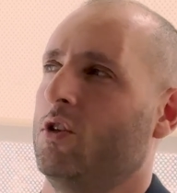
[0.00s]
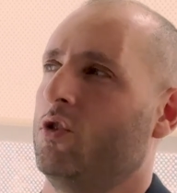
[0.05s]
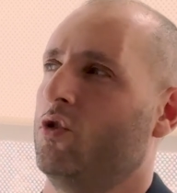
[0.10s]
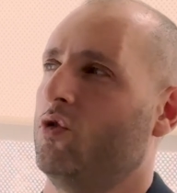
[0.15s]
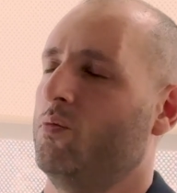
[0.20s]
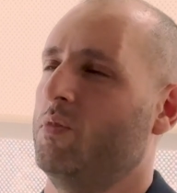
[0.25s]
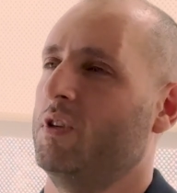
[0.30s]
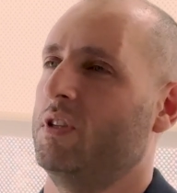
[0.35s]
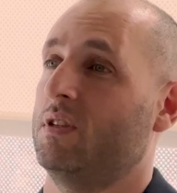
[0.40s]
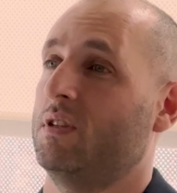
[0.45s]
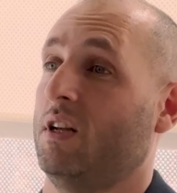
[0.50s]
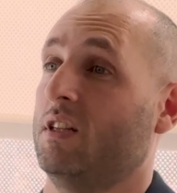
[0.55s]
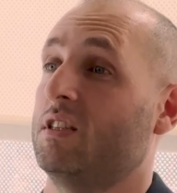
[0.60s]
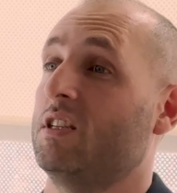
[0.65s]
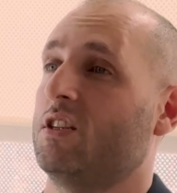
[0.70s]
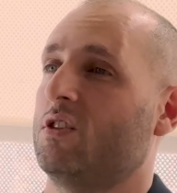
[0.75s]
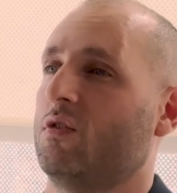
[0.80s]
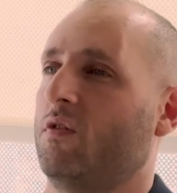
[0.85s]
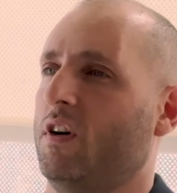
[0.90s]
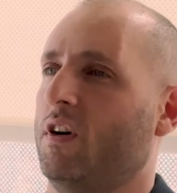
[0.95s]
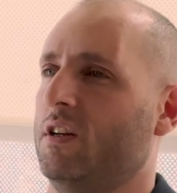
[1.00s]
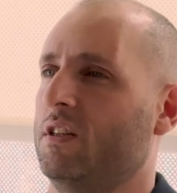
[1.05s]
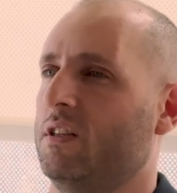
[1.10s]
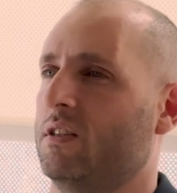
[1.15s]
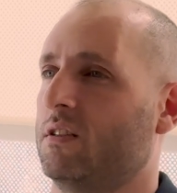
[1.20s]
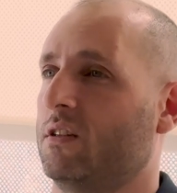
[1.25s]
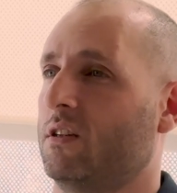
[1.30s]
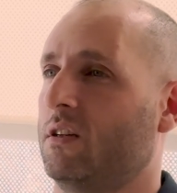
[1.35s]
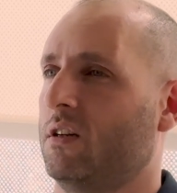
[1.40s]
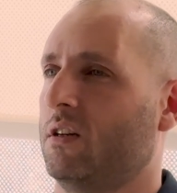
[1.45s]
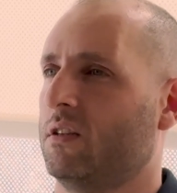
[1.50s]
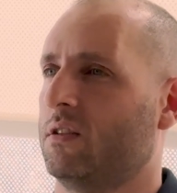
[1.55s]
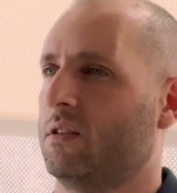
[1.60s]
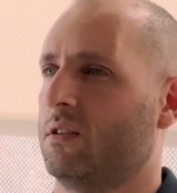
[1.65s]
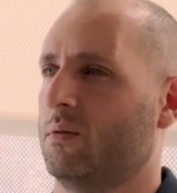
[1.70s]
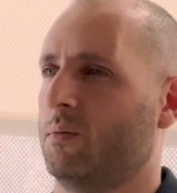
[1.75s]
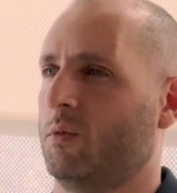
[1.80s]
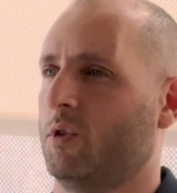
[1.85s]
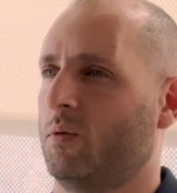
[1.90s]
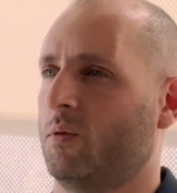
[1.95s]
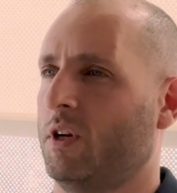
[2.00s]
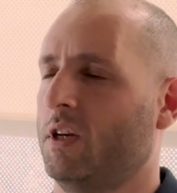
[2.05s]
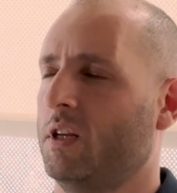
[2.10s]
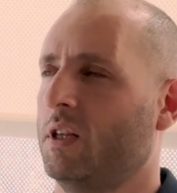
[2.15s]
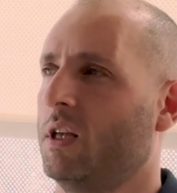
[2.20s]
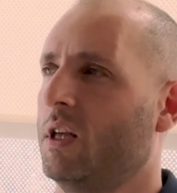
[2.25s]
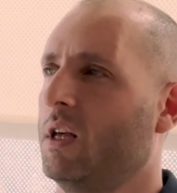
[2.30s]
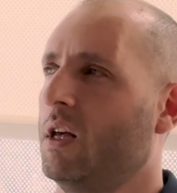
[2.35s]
to be satisfied as a customer, right?